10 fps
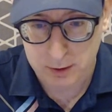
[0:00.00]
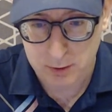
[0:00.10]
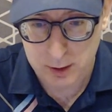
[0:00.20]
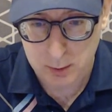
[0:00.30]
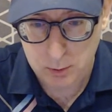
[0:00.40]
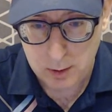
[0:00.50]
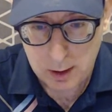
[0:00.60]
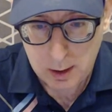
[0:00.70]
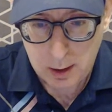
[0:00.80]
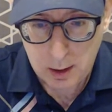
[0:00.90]
to you.
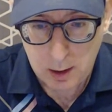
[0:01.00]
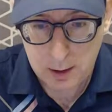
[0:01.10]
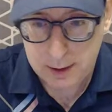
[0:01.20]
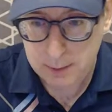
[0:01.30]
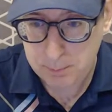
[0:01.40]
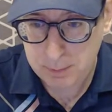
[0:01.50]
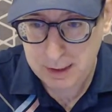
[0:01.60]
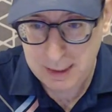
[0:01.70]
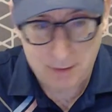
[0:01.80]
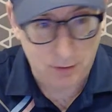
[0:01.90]
I
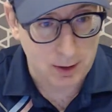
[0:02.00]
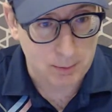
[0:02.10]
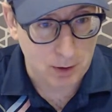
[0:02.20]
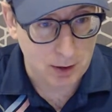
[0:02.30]
believe I'm live